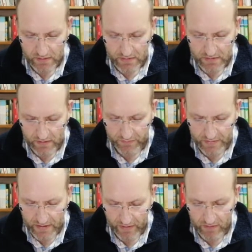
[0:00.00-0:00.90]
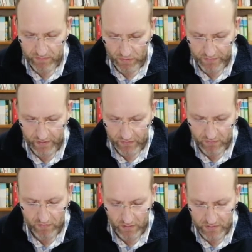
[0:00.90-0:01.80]
to suffer death upon that
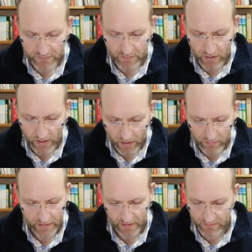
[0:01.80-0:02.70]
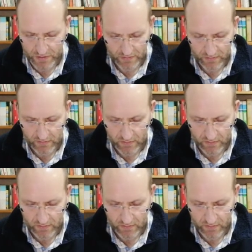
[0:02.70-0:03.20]
cross for our redemption,